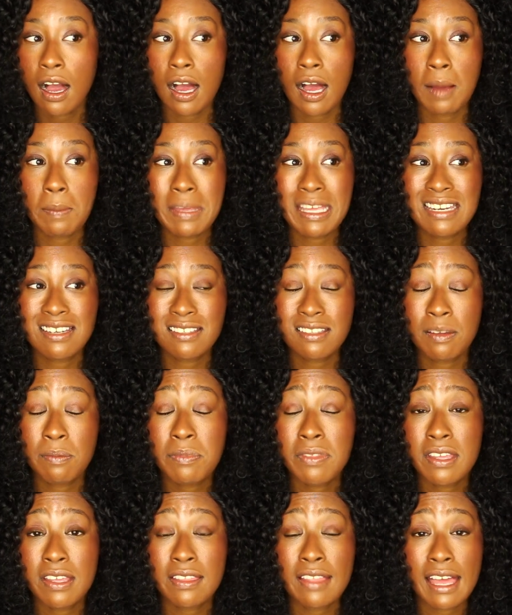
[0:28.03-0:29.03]
It is
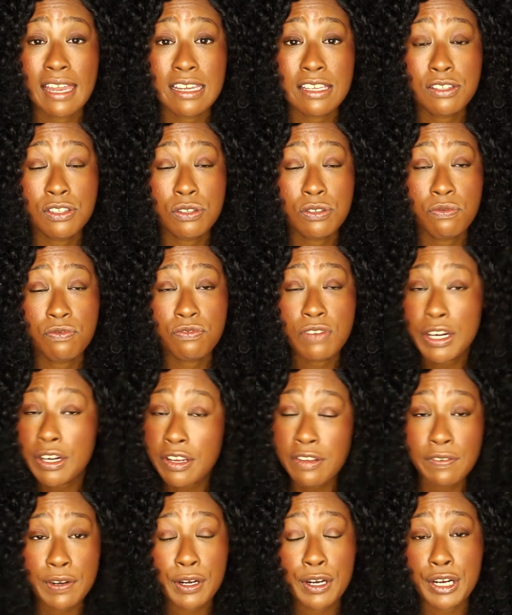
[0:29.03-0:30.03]
something that is
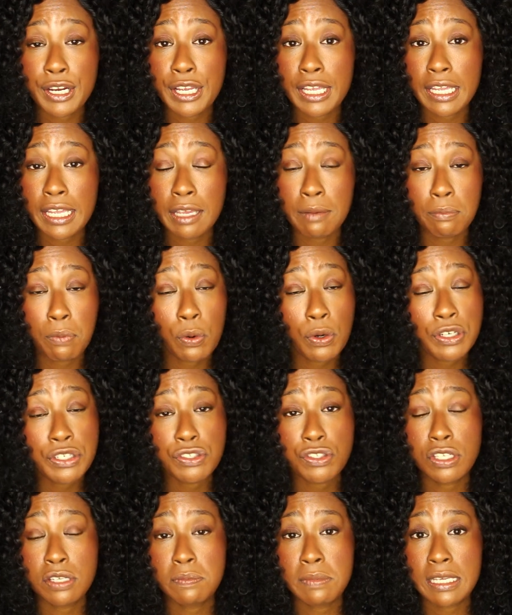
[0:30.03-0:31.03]
very, very
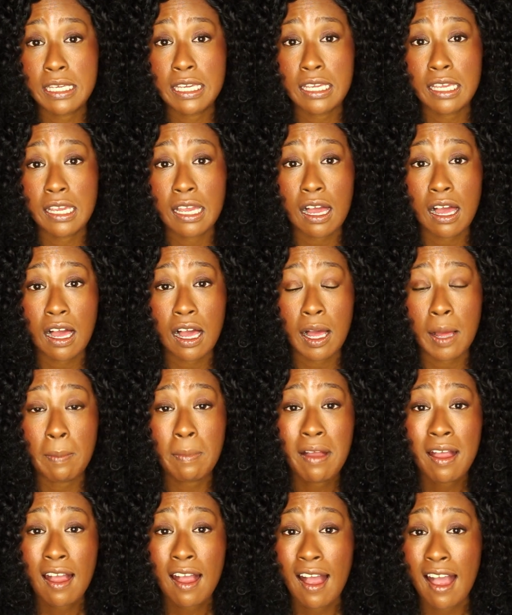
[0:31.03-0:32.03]
important to me.
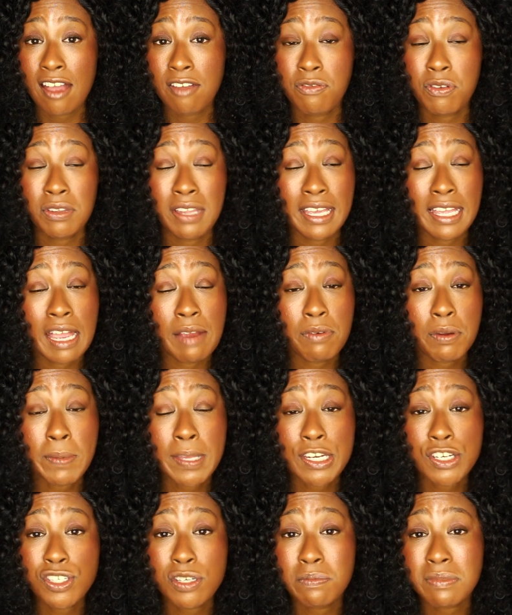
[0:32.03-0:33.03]
I feel like
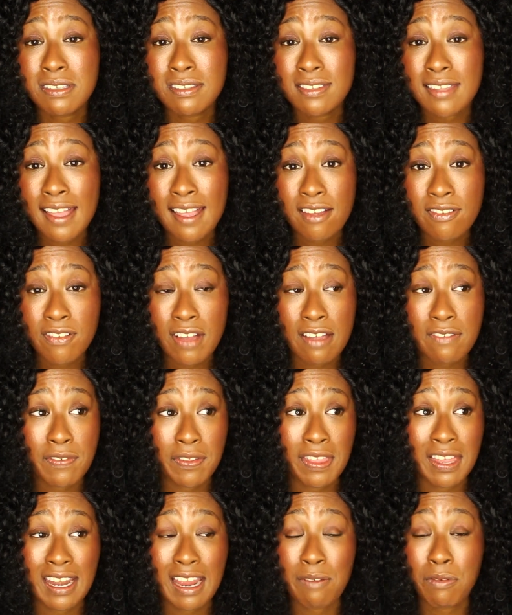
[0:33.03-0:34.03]
everybody should be safe. I
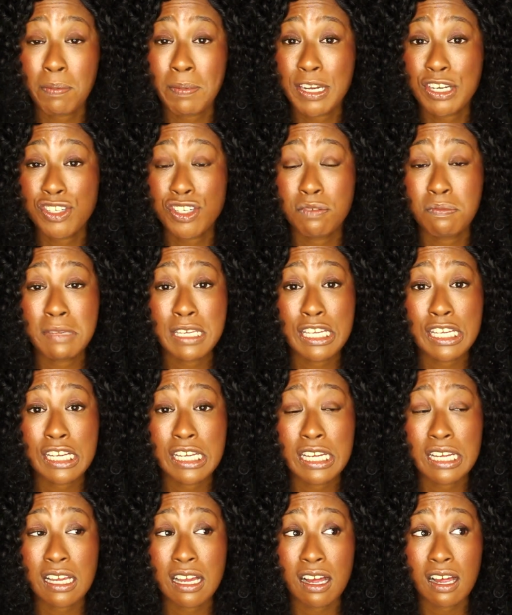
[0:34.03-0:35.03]
feel that everybody should
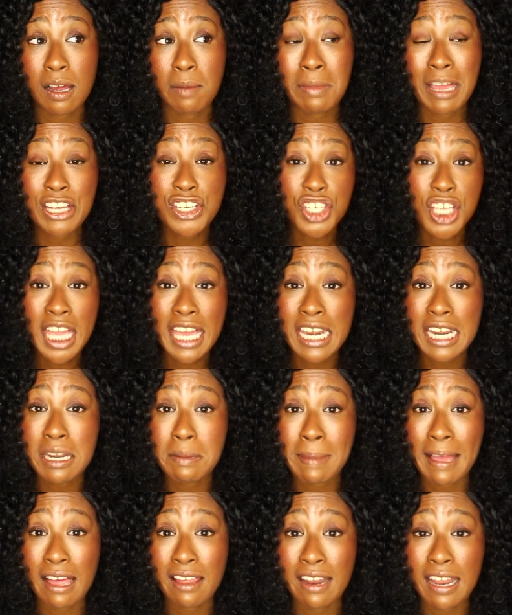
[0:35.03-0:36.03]
be educated
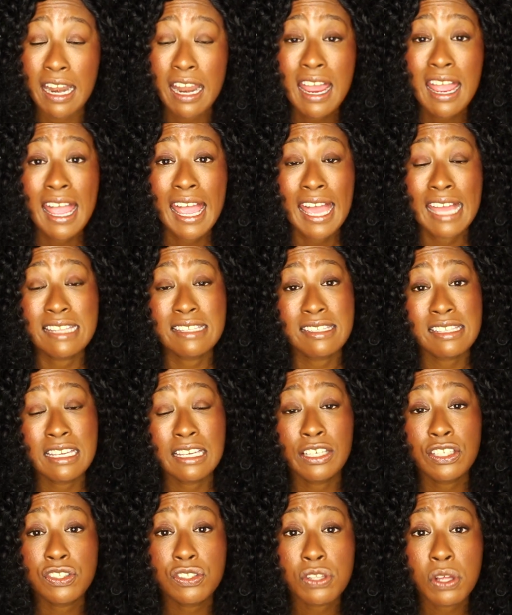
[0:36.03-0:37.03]
about it, and
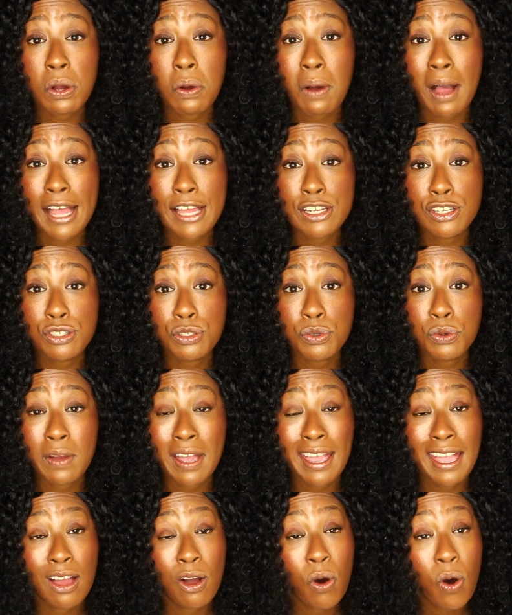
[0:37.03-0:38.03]
seeing as though I do
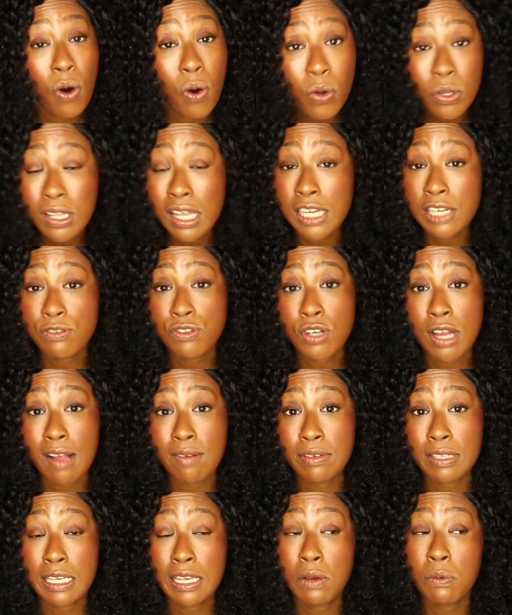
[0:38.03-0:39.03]
a whole lot of
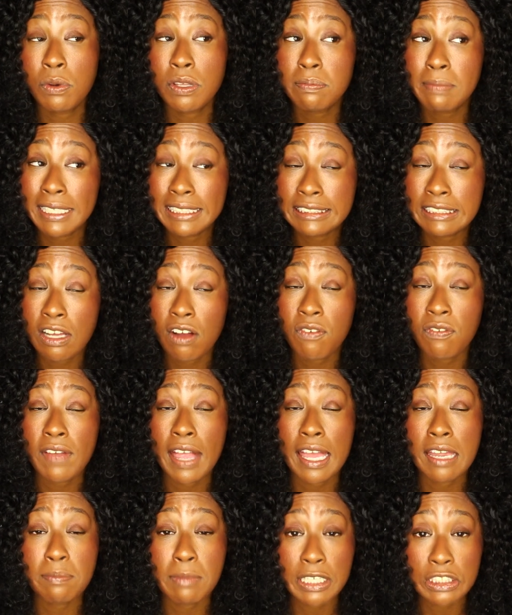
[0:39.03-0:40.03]
traveling with myself
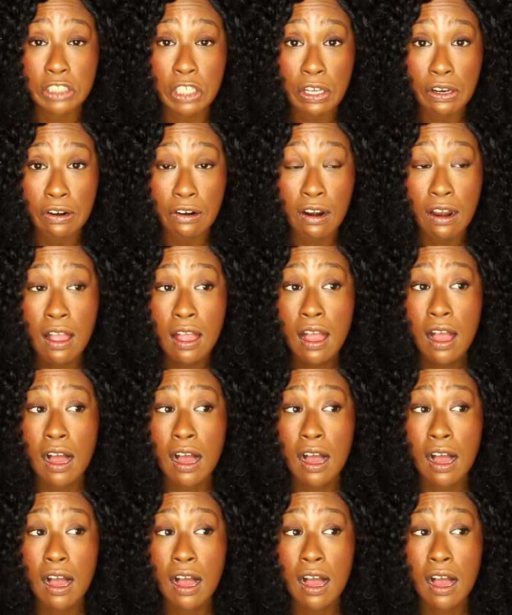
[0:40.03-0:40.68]
and my daughter,